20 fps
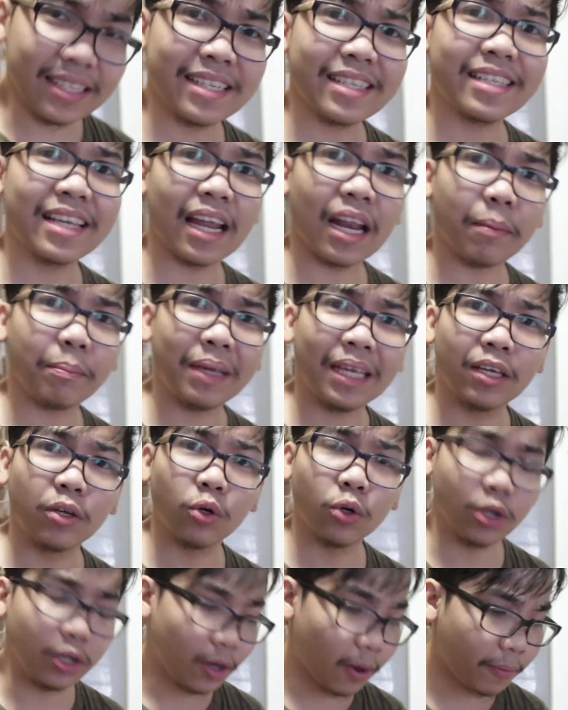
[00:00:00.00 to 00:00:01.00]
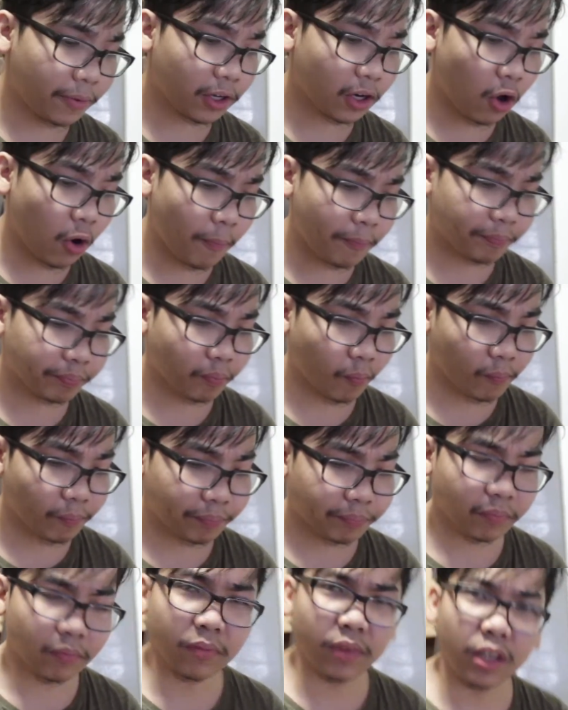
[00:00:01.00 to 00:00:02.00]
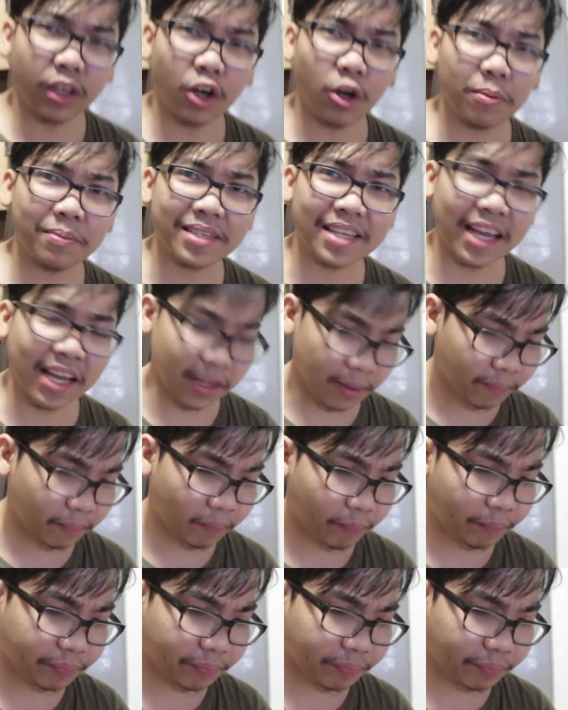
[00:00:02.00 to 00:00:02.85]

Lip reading: is gonna be good, you know? You know what I'm saying?